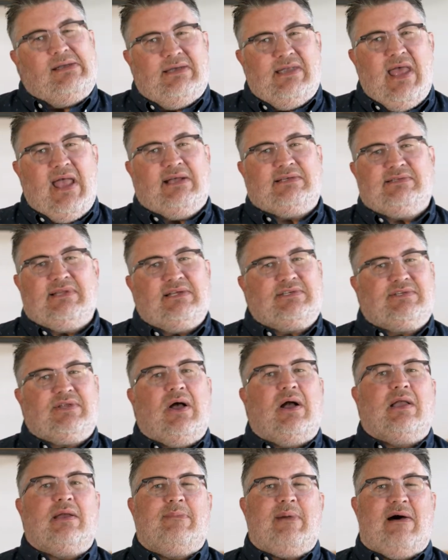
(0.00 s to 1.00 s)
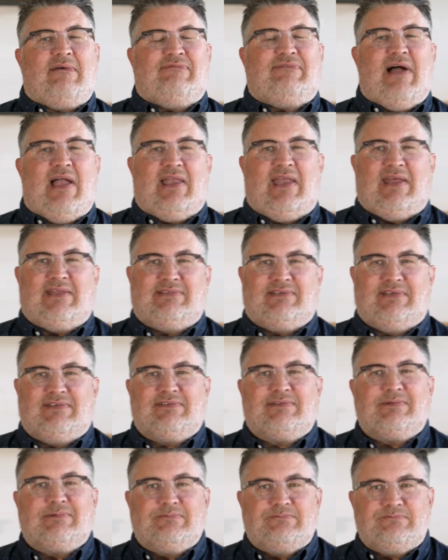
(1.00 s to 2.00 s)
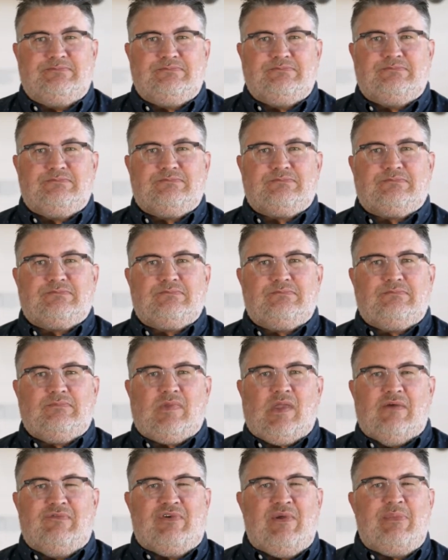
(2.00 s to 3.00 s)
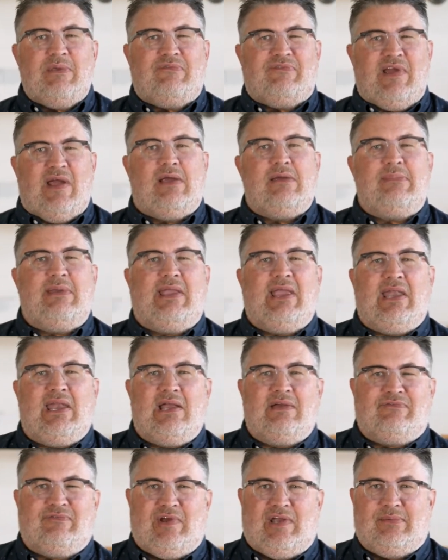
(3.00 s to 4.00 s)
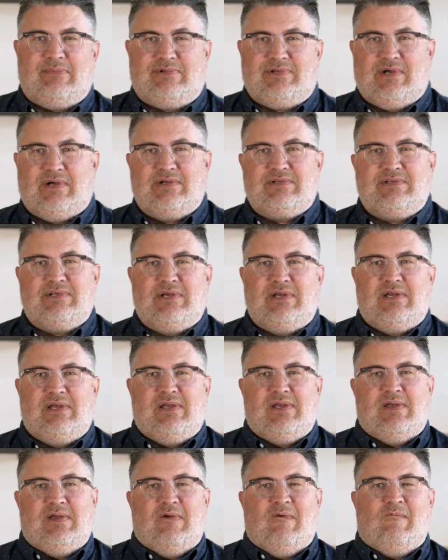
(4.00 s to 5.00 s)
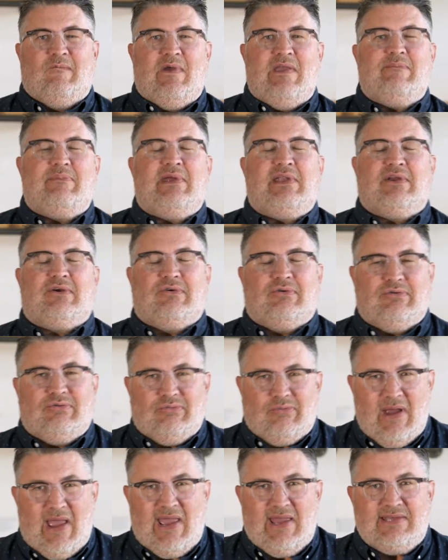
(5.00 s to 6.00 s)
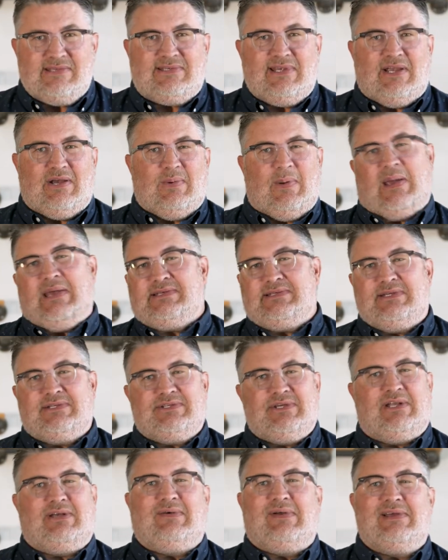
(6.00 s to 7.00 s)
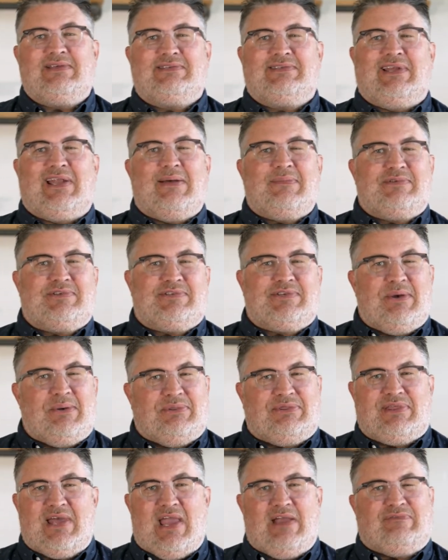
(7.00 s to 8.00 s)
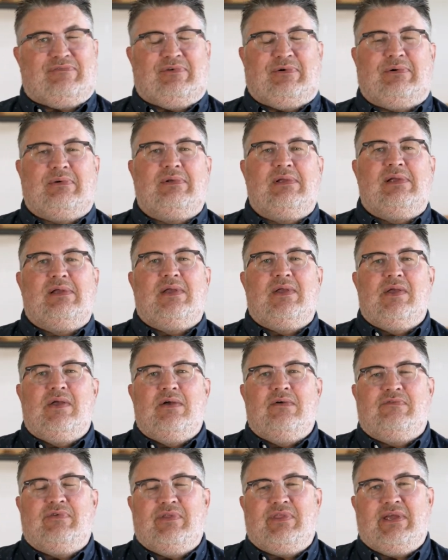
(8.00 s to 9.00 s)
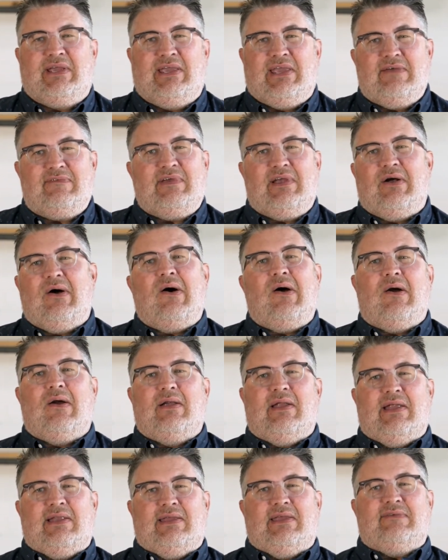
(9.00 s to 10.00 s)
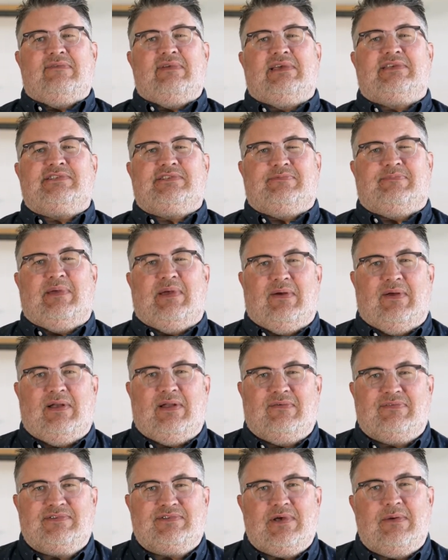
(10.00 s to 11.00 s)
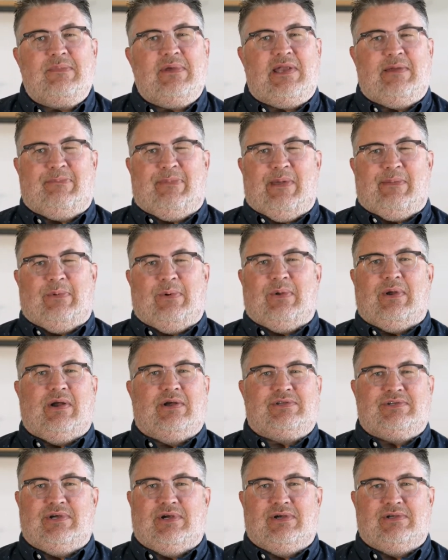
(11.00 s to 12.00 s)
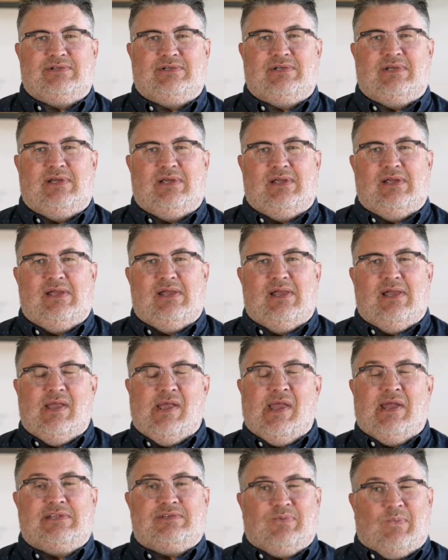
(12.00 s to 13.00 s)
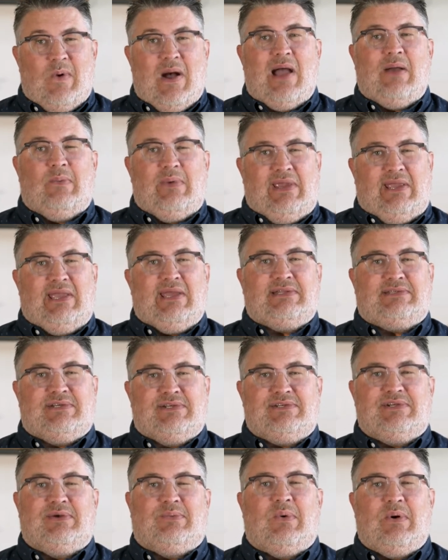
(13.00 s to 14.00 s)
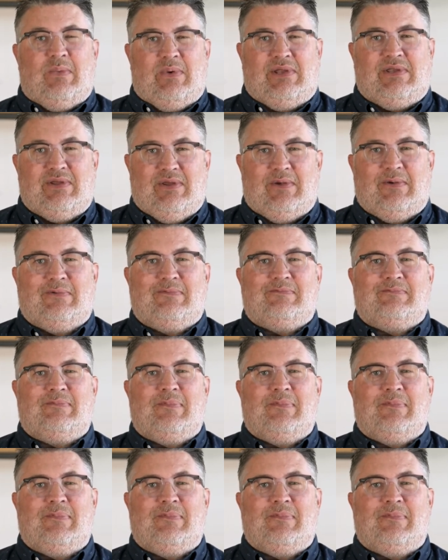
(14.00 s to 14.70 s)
Next, let's talk about finances. From the very beginning of Freedom Church, we've been crazy, crazy generous, and I'm so thankful for the giving heart and giving spirit of so many people at our church. It's why we get to do what we do.